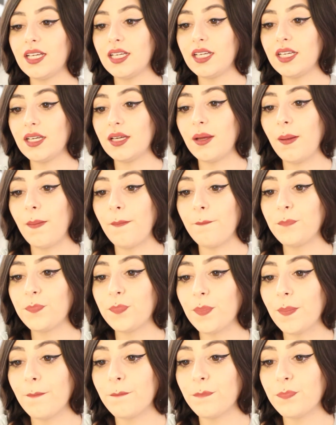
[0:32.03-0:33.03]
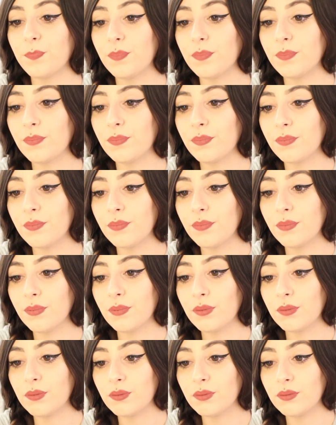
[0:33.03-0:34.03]

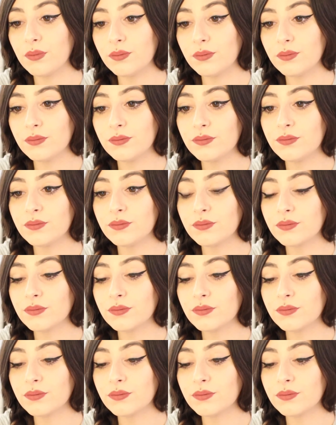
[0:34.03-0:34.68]
Nobody speaks.